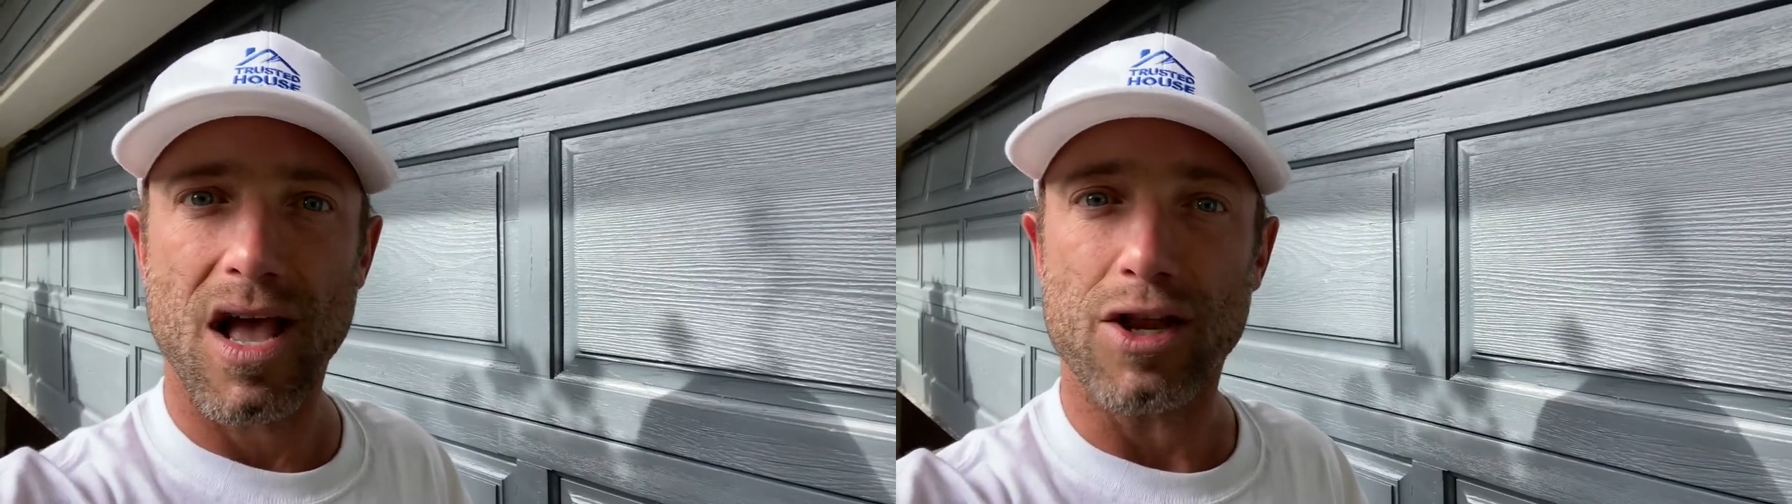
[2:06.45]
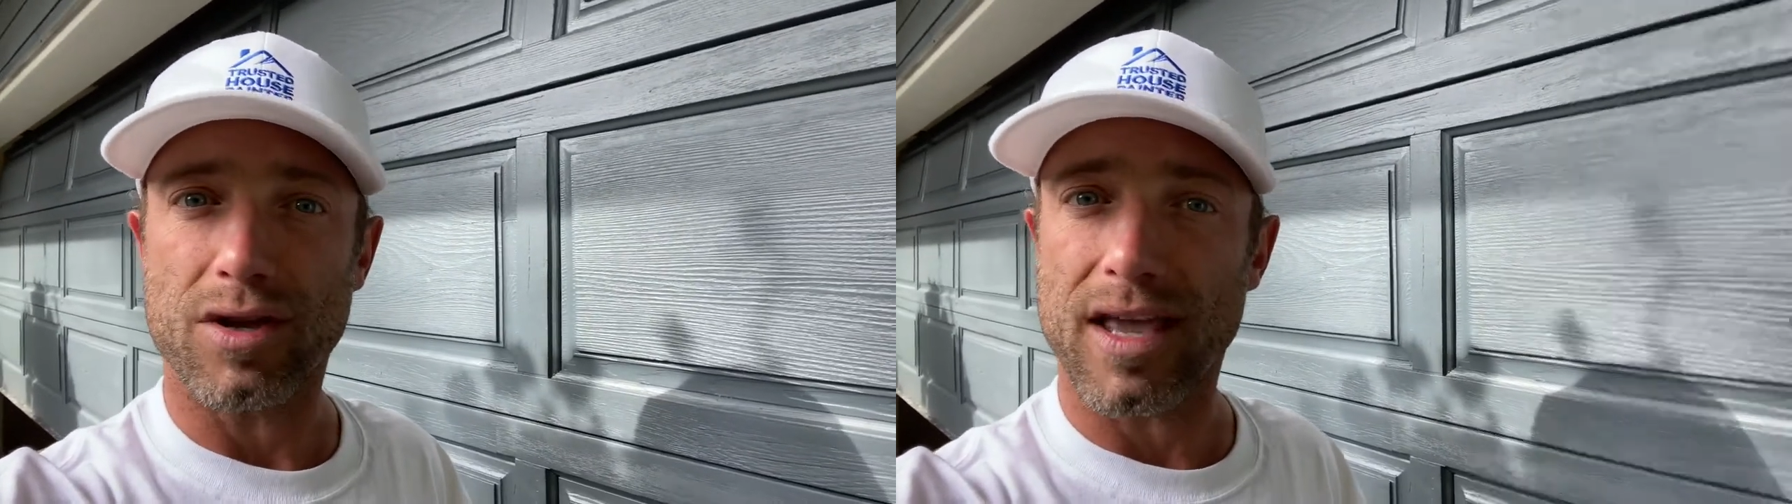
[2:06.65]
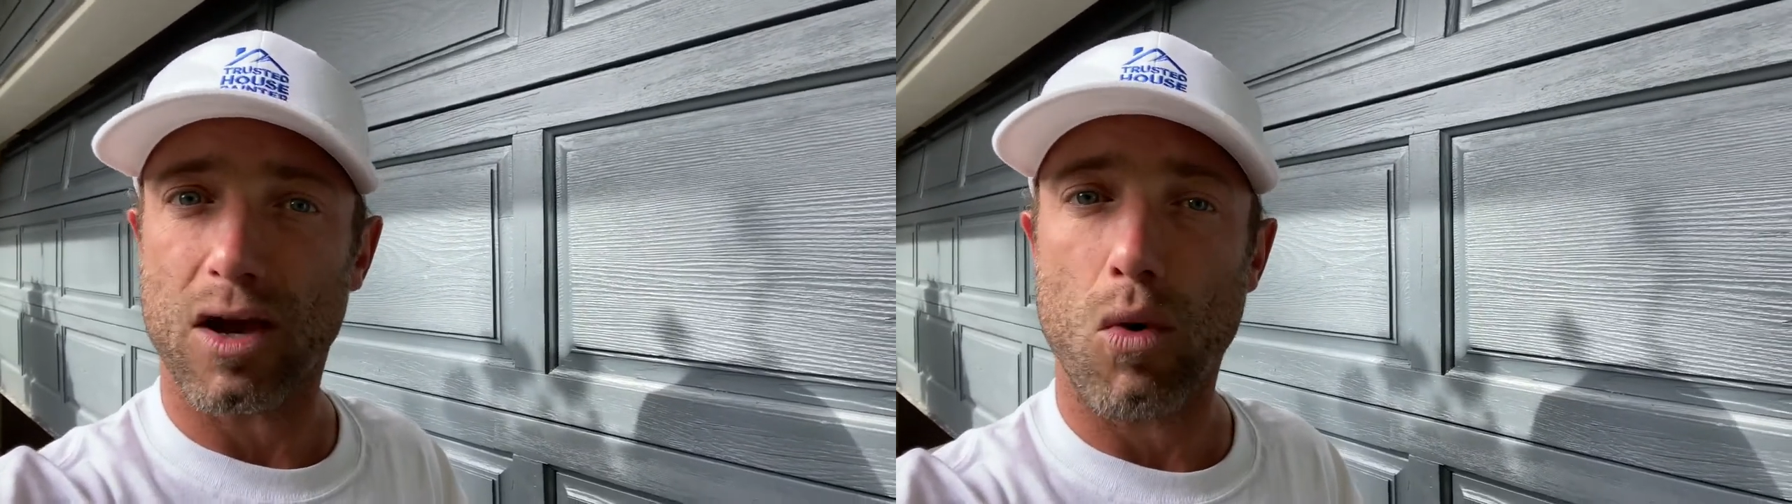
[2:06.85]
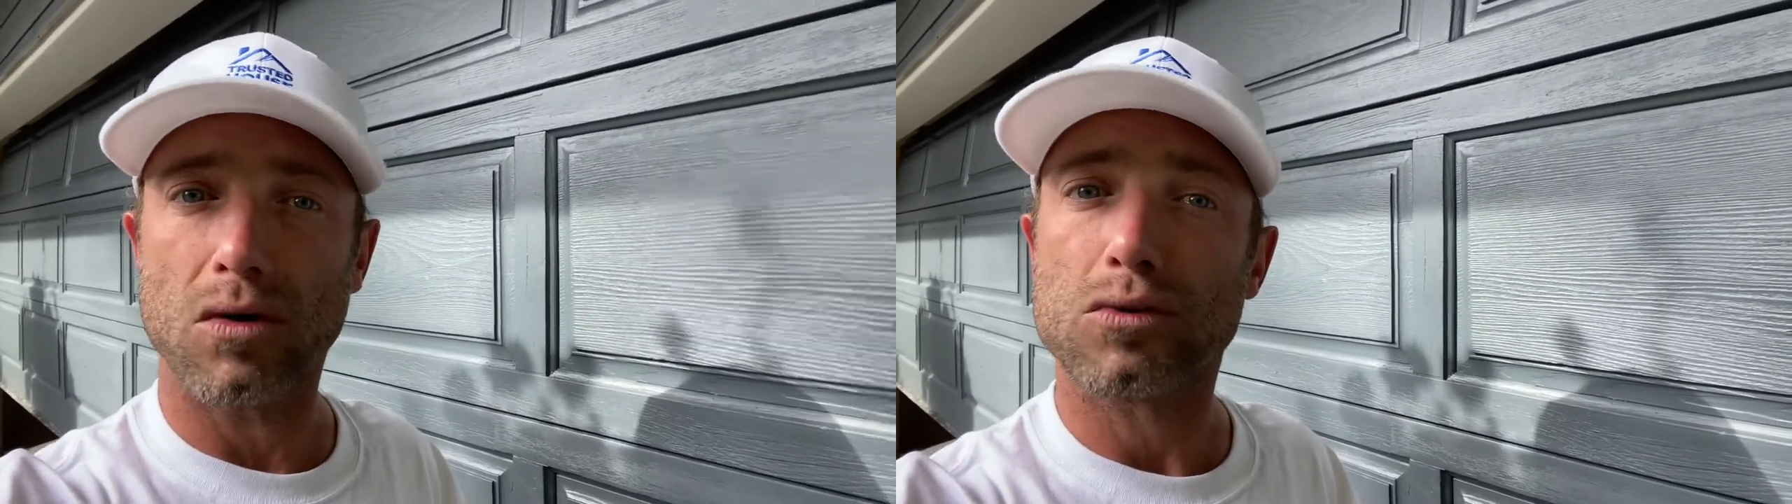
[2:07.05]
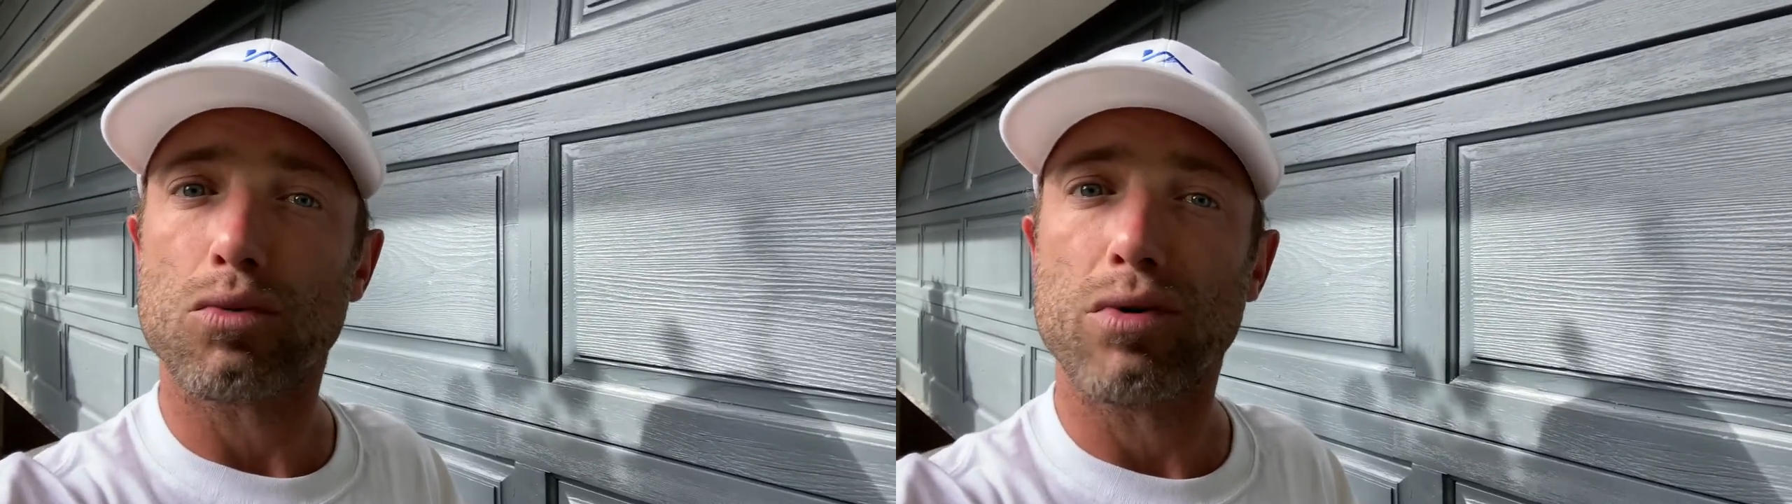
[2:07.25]
and you can get
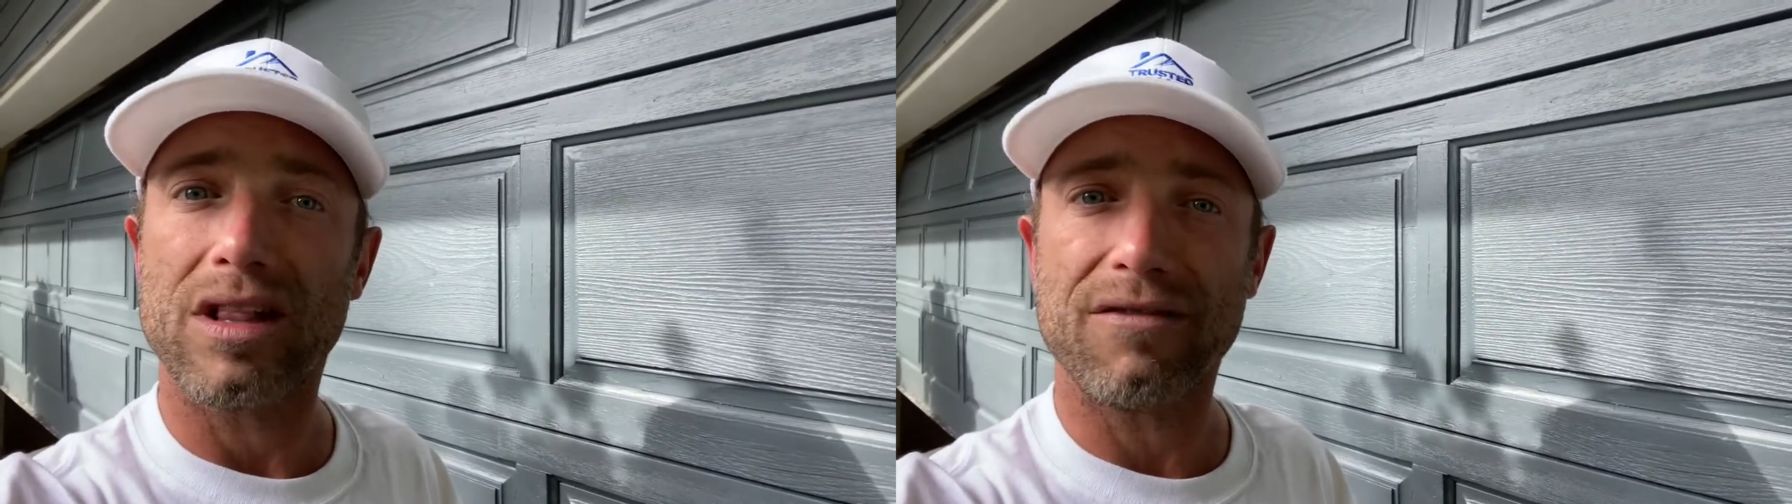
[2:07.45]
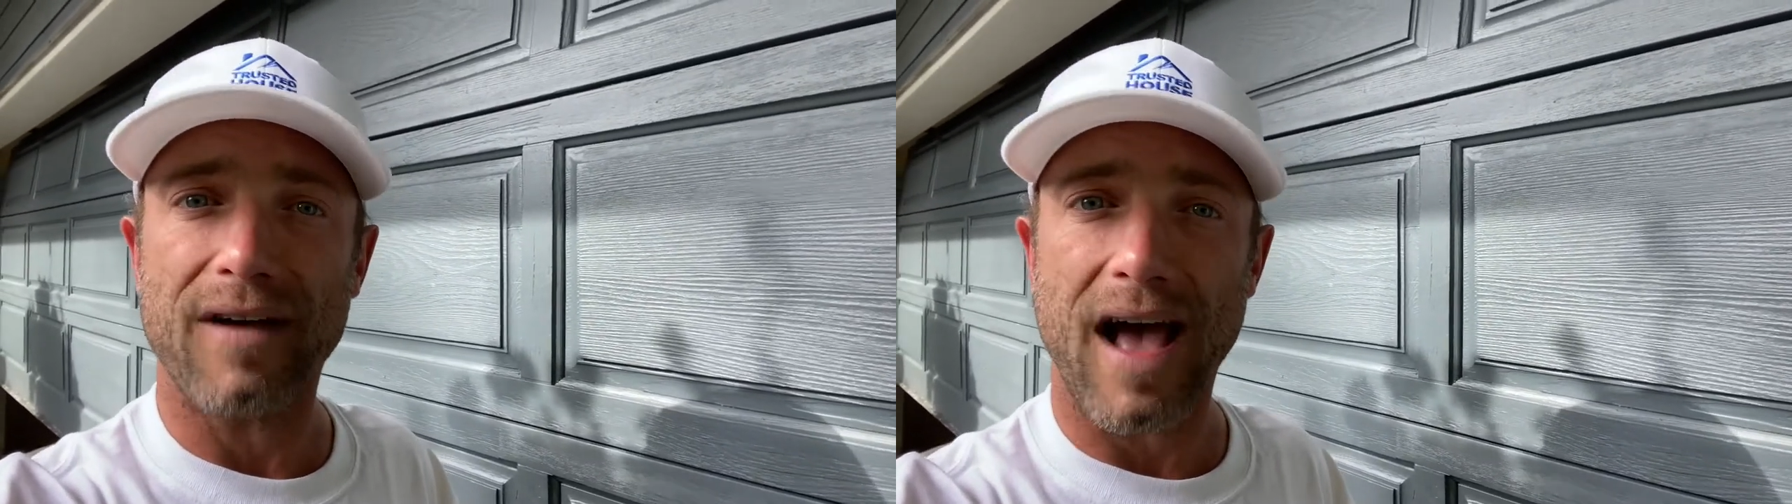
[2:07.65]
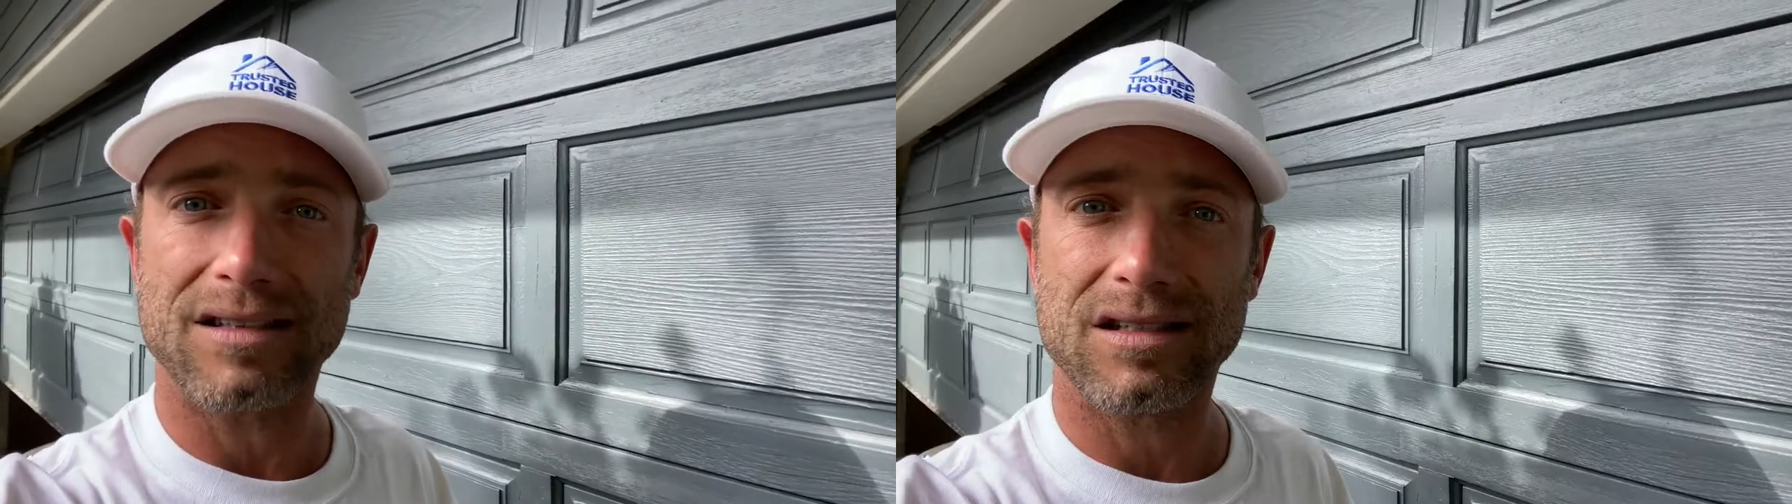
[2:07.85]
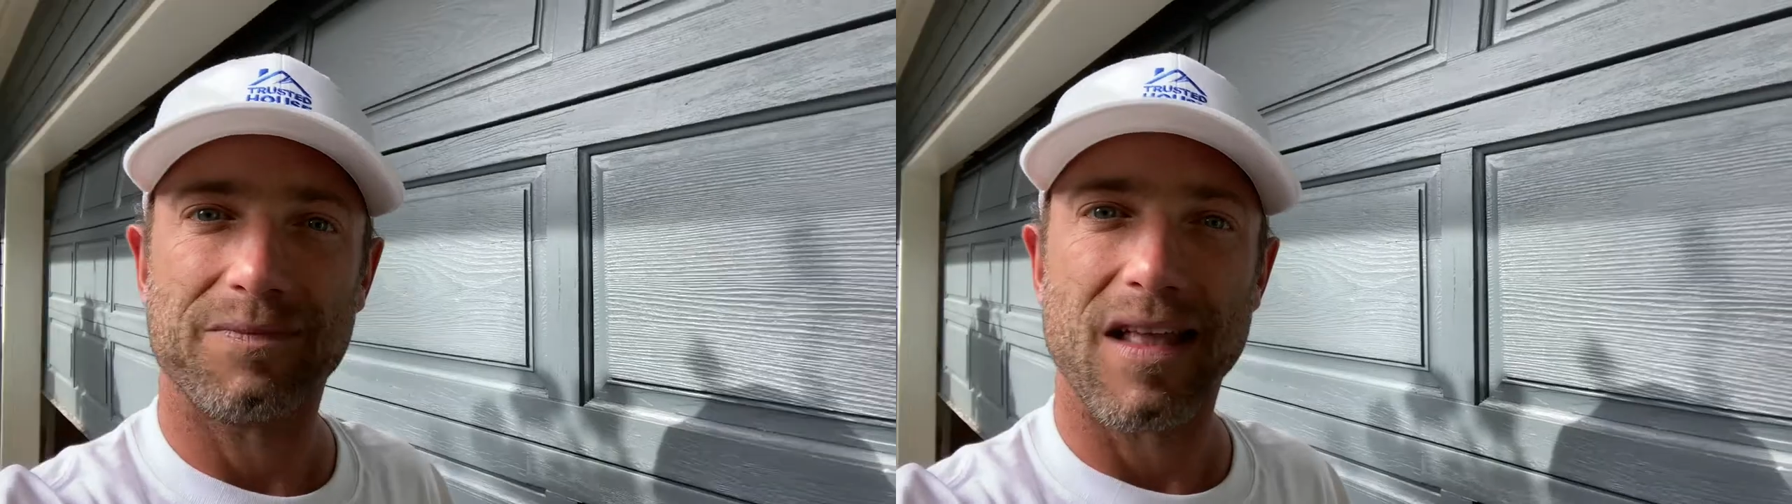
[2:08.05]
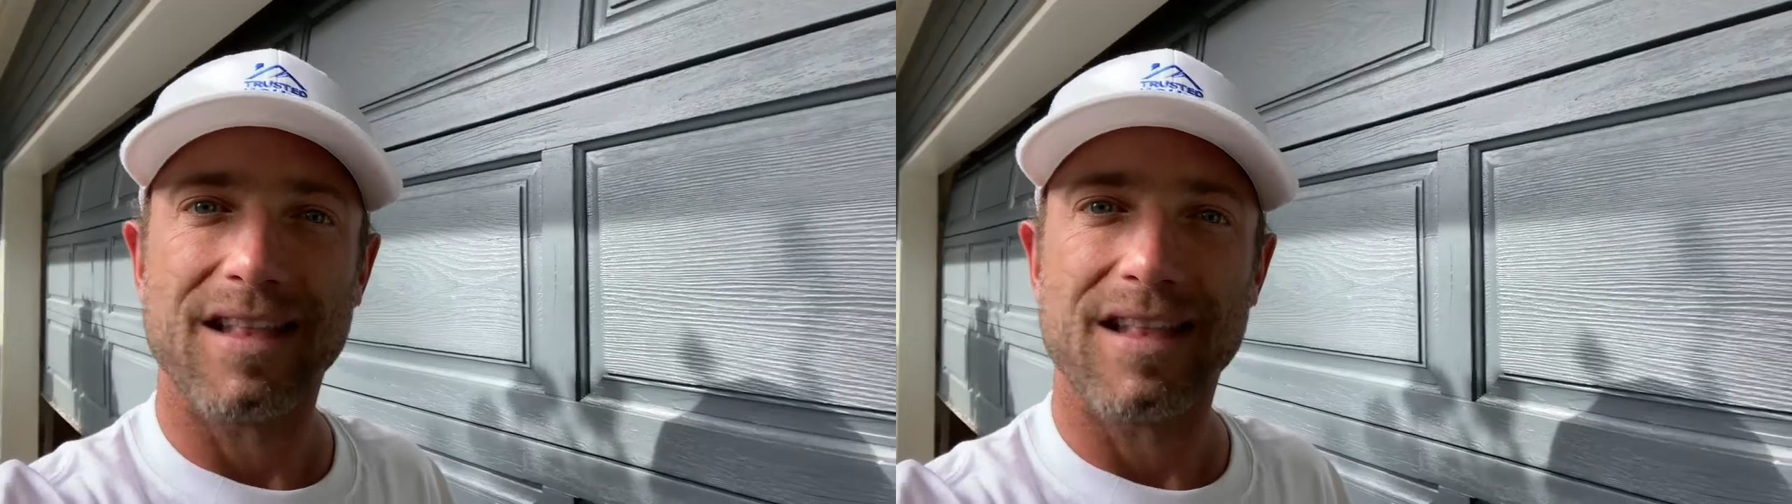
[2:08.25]
quotes really fast.